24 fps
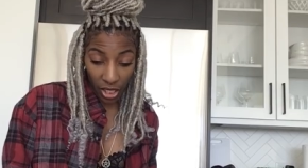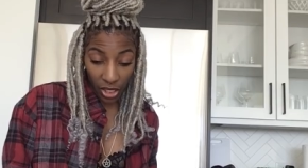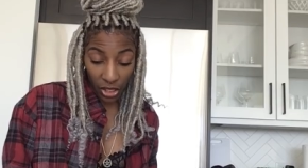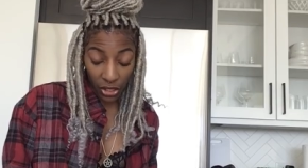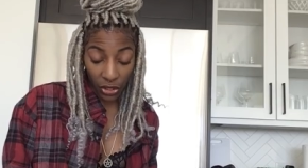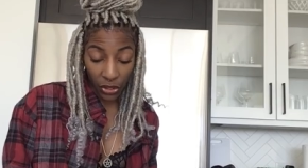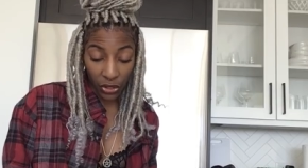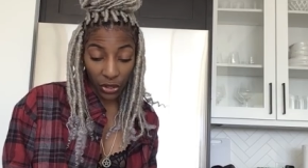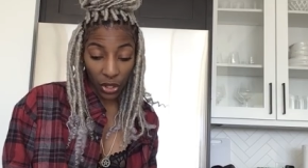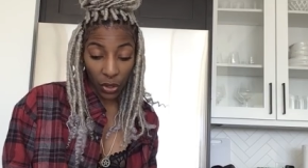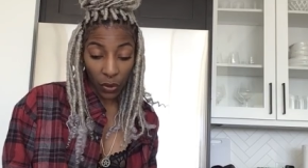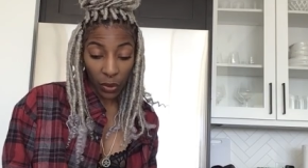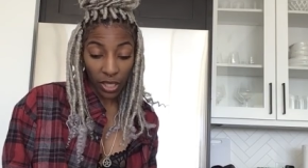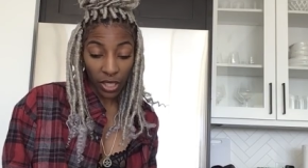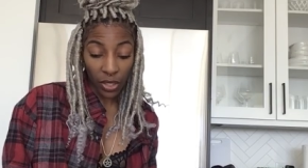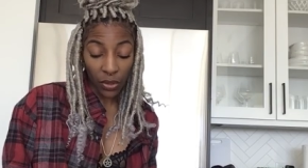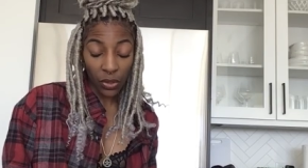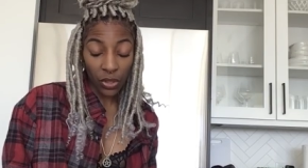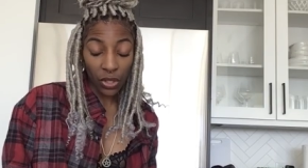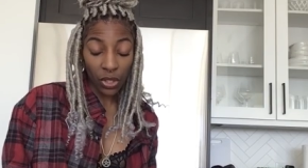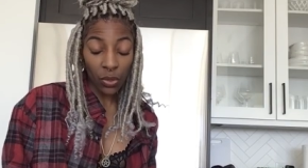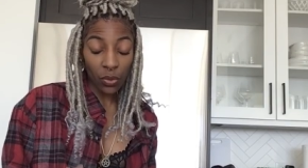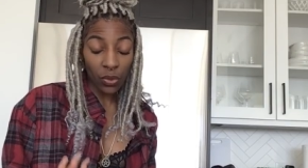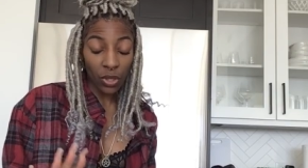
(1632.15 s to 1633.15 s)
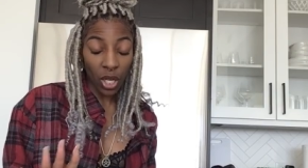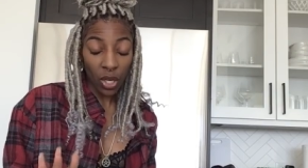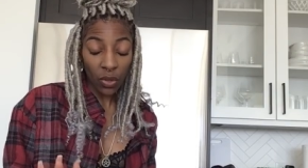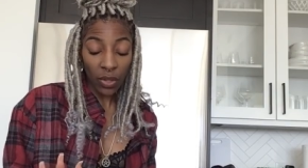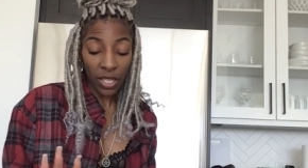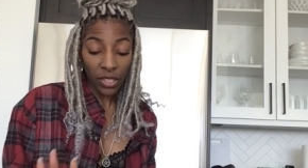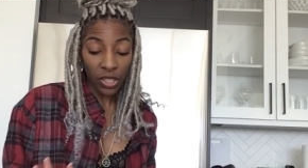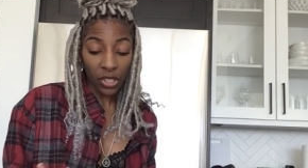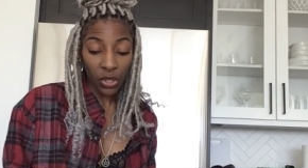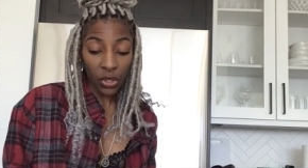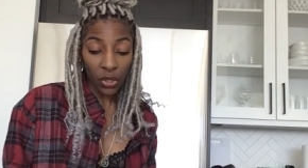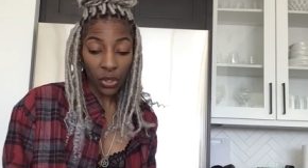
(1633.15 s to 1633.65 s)
You're know you're, you know
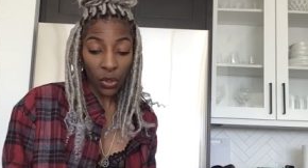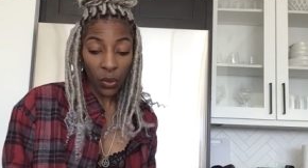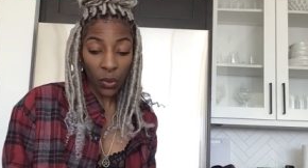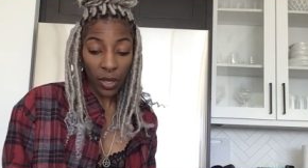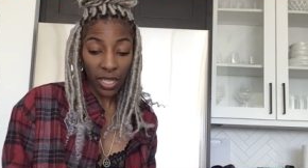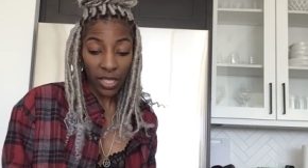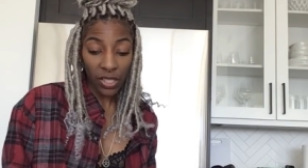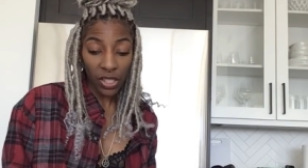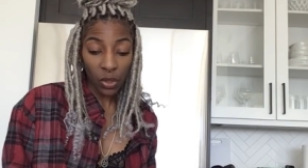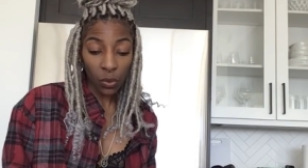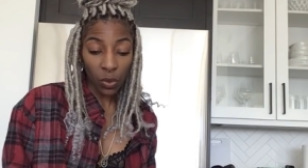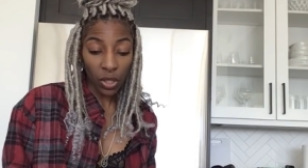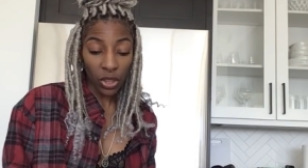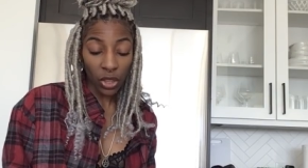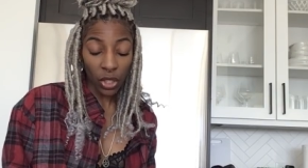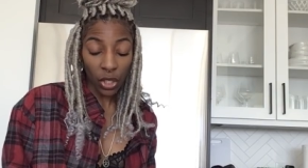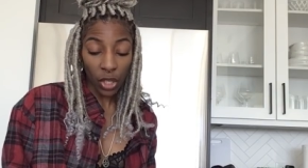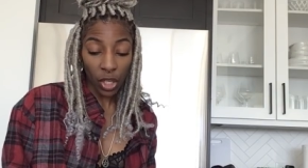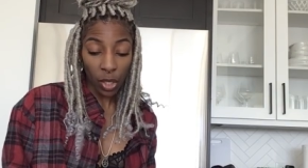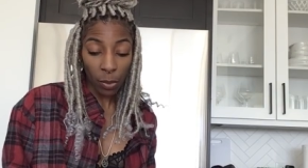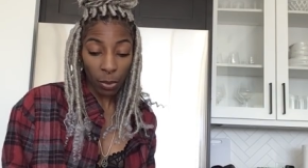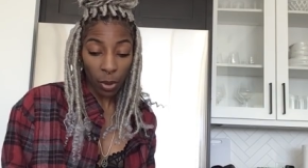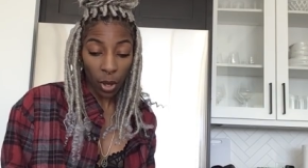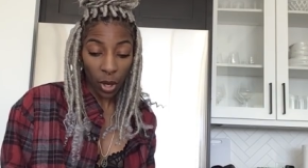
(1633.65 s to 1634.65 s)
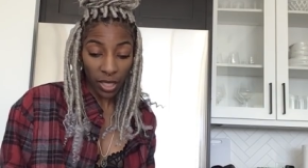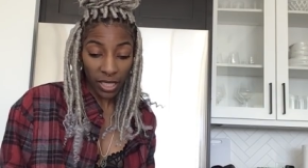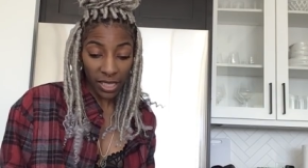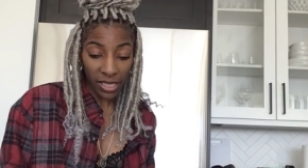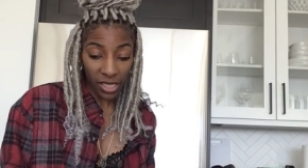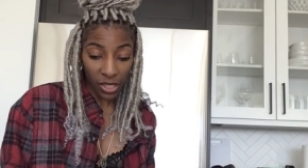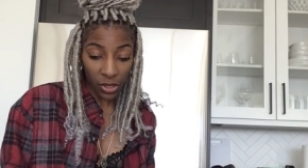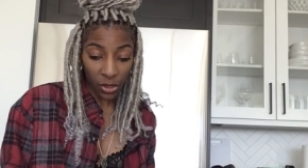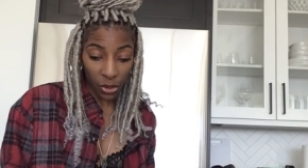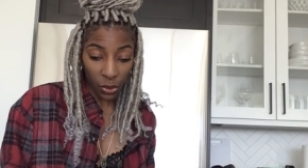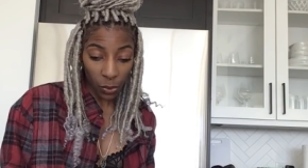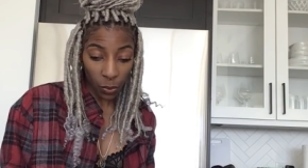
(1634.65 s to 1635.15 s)
that you're going into a third party
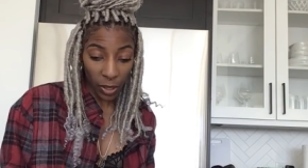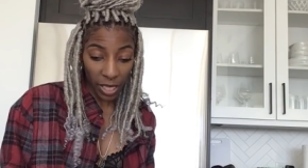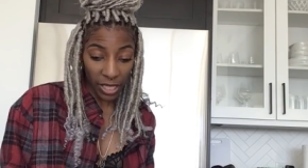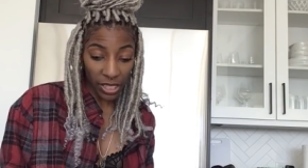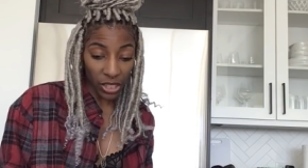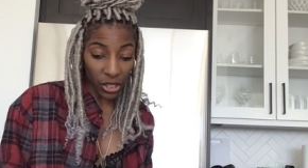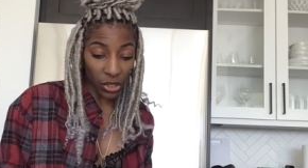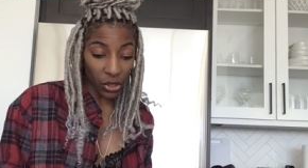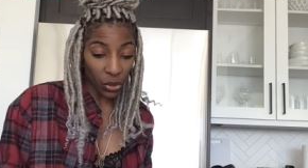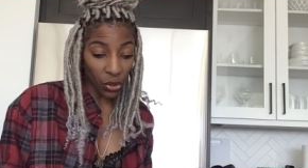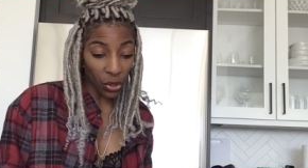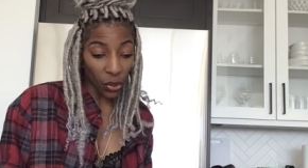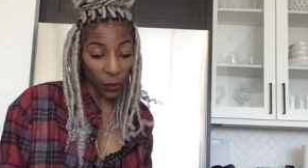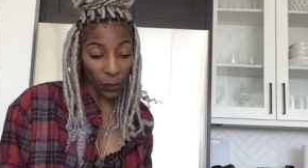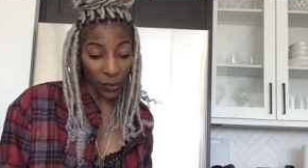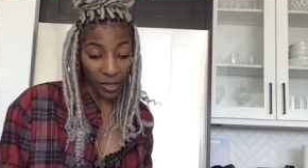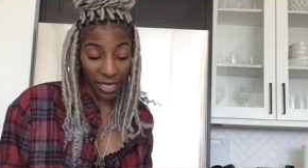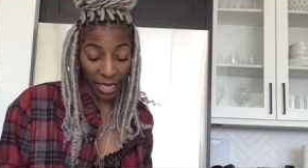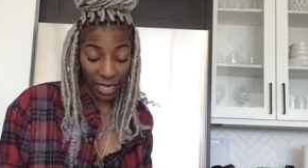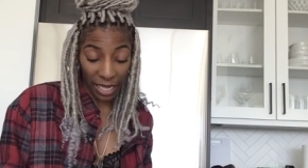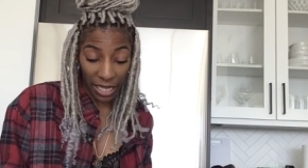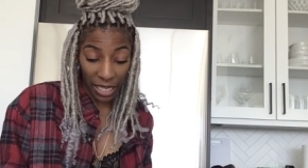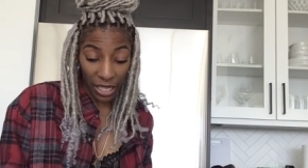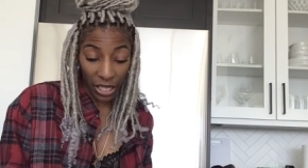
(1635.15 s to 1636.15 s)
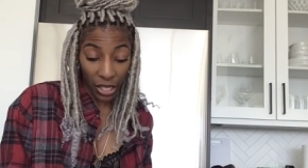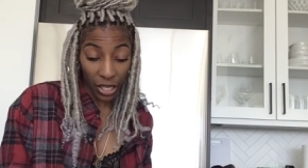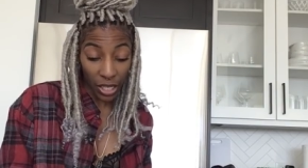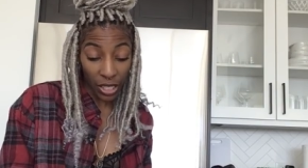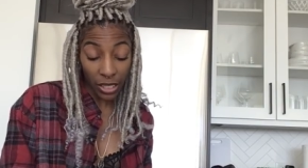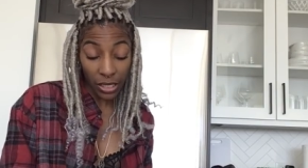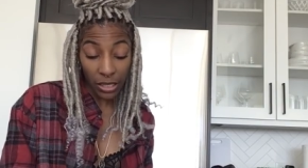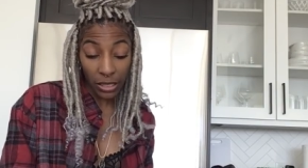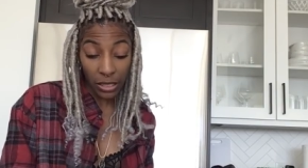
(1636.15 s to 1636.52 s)
situation. You don't care.